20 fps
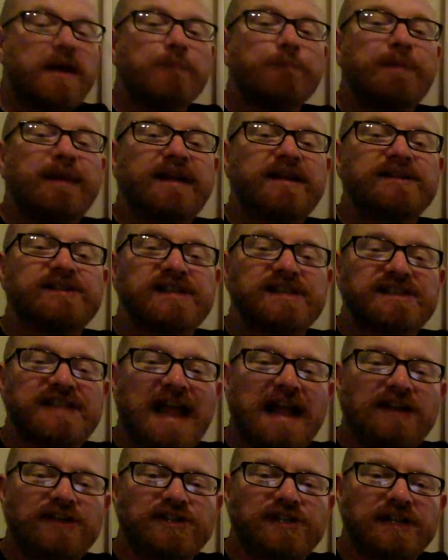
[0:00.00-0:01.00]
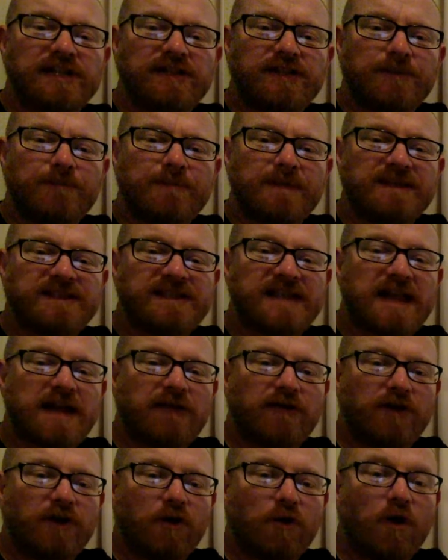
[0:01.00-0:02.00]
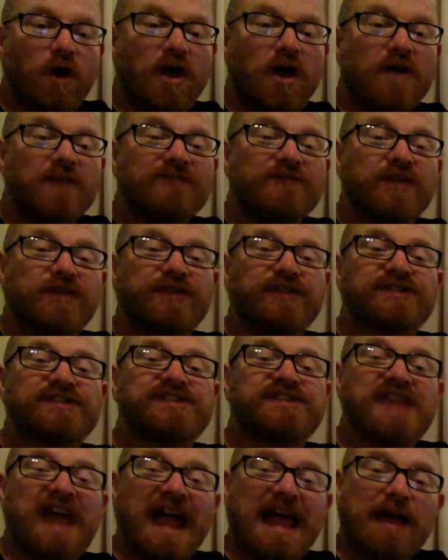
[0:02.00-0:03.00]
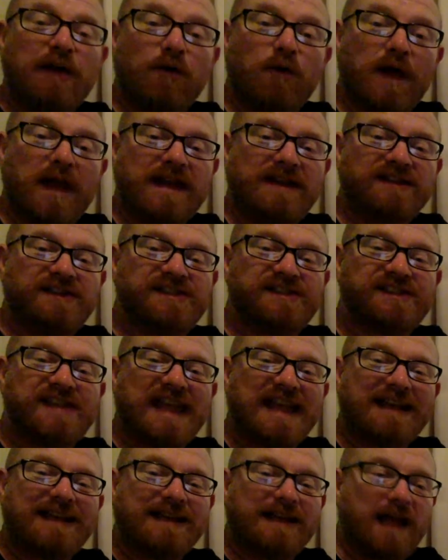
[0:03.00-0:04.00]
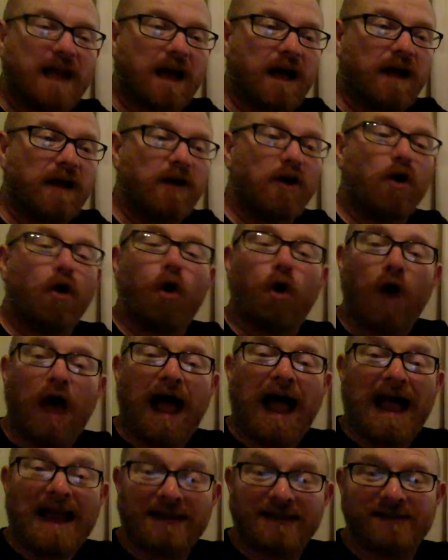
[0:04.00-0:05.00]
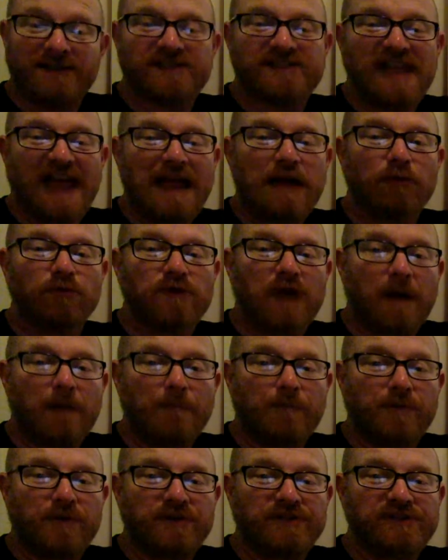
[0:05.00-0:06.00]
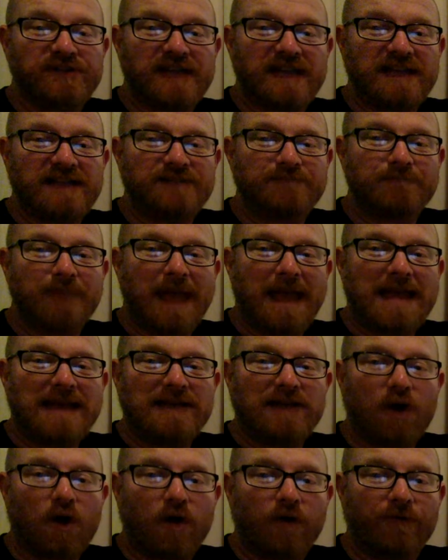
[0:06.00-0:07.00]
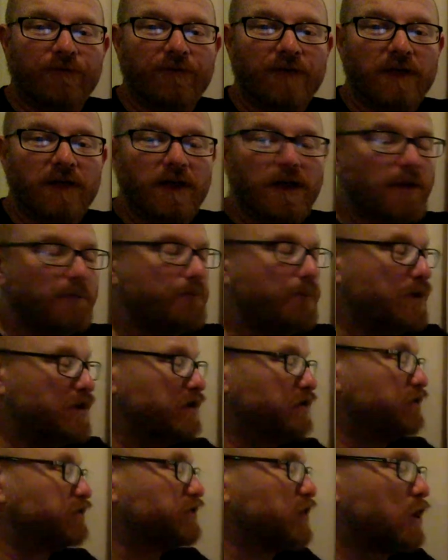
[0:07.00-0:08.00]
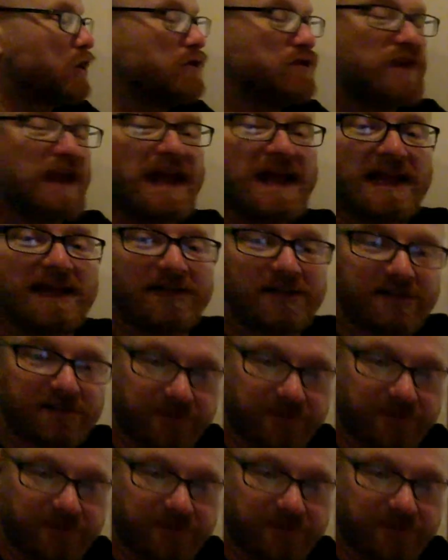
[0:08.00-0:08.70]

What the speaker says: because it's actually the material that the sail insignia and sail numbers is made of. But you do need